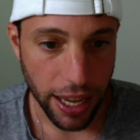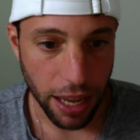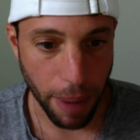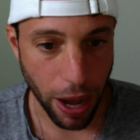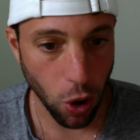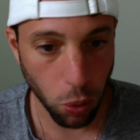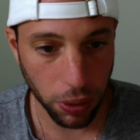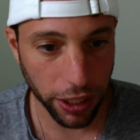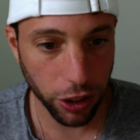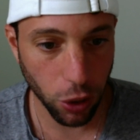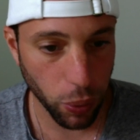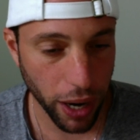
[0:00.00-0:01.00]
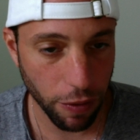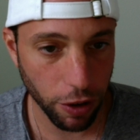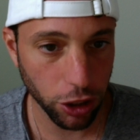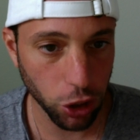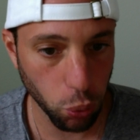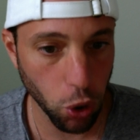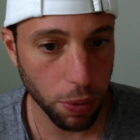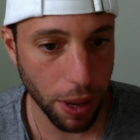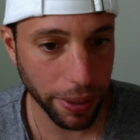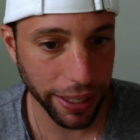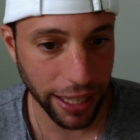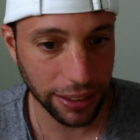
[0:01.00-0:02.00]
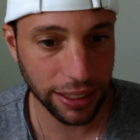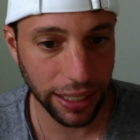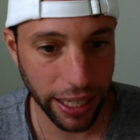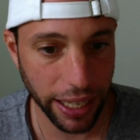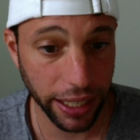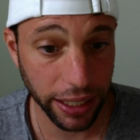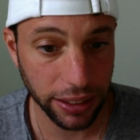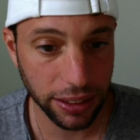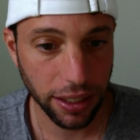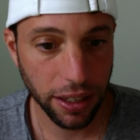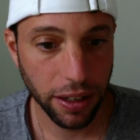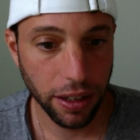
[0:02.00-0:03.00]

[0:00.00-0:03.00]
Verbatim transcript: in my home league or whatever, you will be able to get Tee Higgins